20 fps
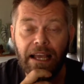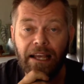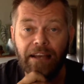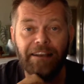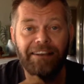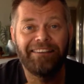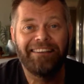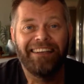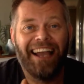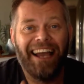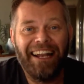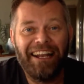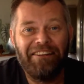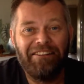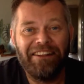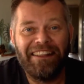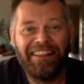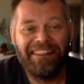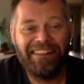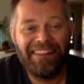I can't
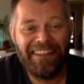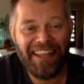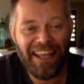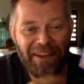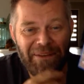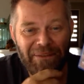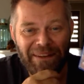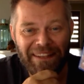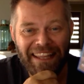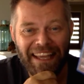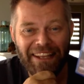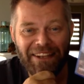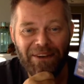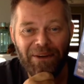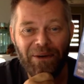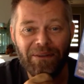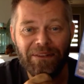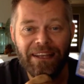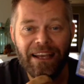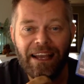even think what they're
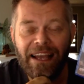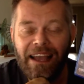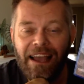called.